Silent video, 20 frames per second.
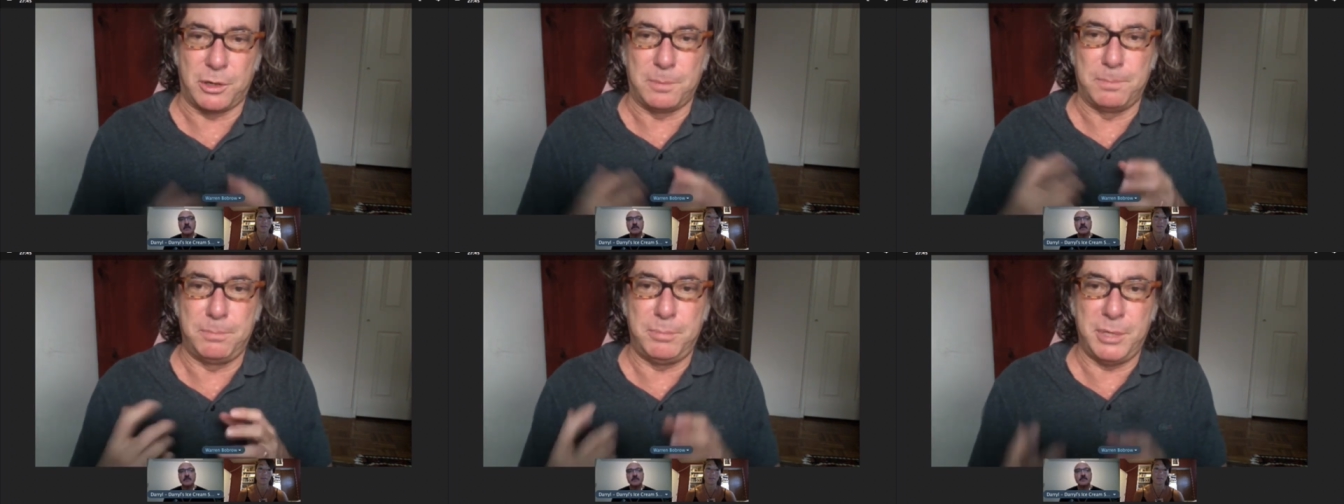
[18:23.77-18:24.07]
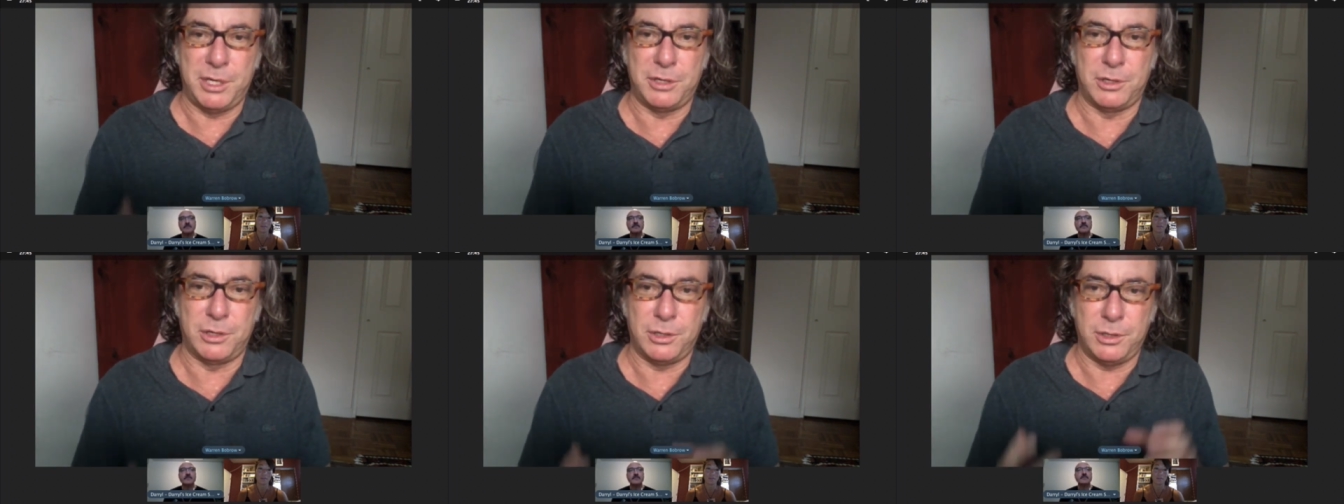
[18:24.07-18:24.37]
are
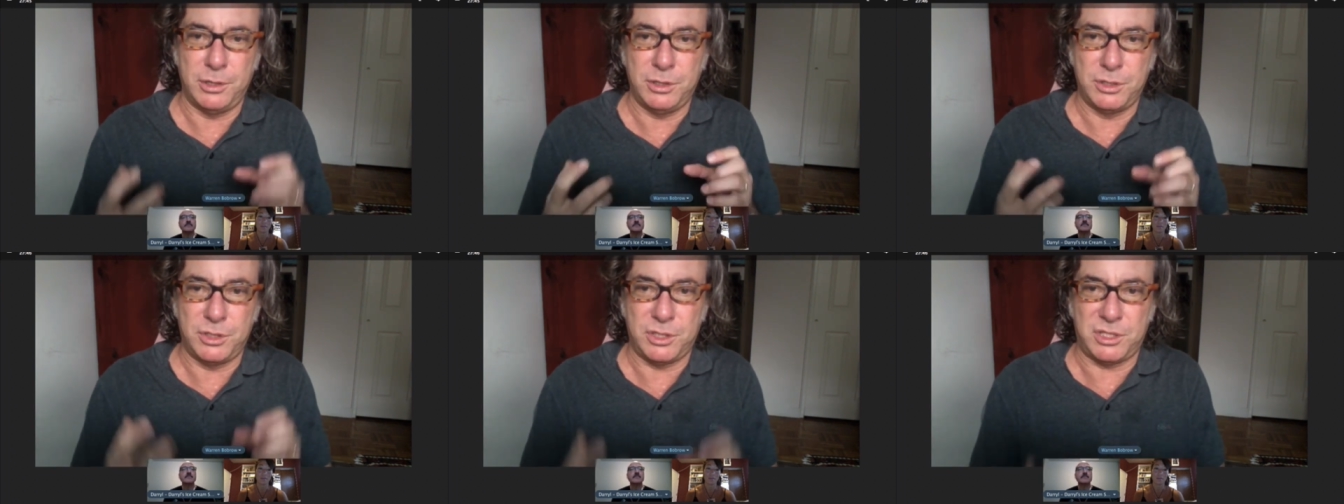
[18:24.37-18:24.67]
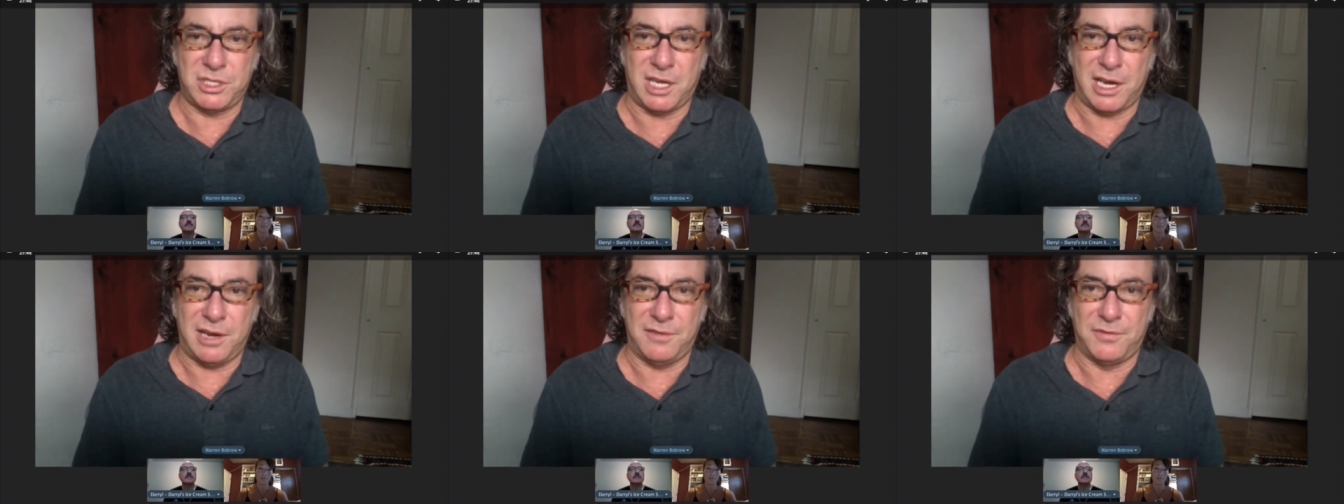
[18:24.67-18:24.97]
bitter,
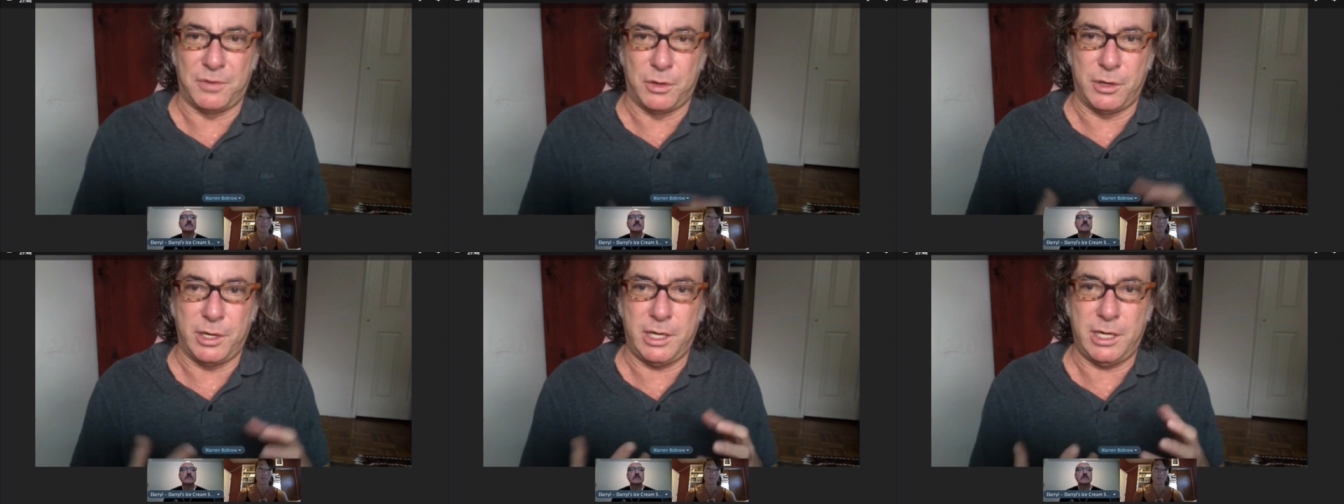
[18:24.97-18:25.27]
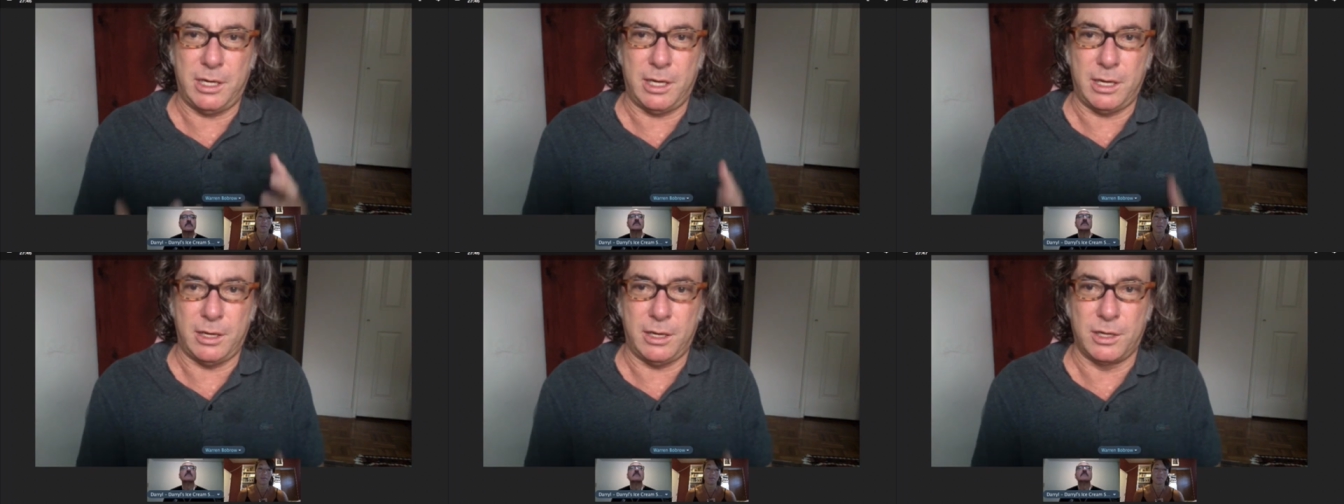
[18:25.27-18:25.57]

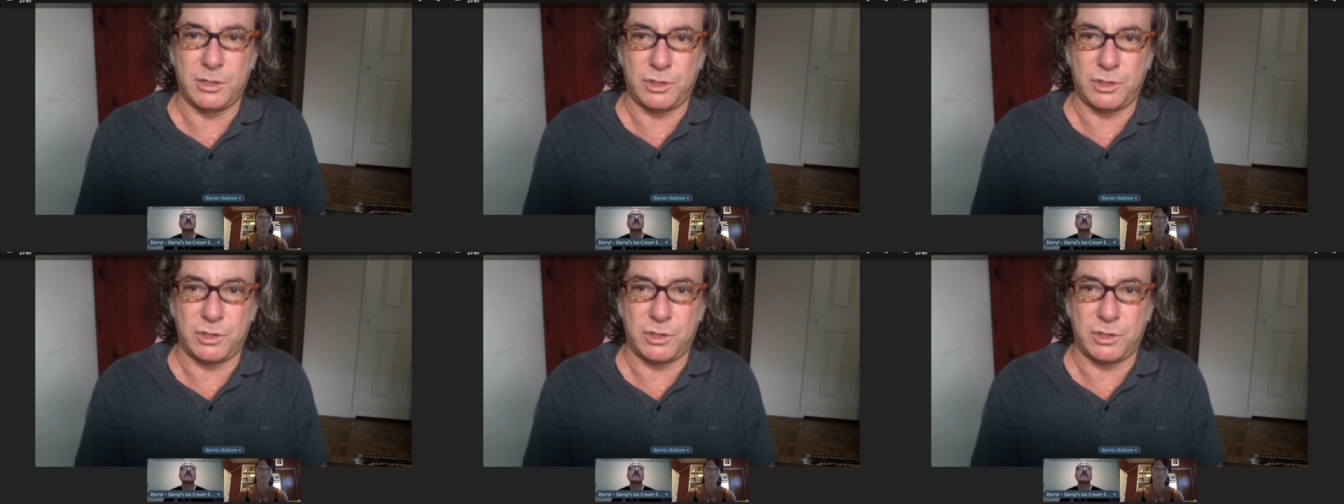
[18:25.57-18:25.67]
savory,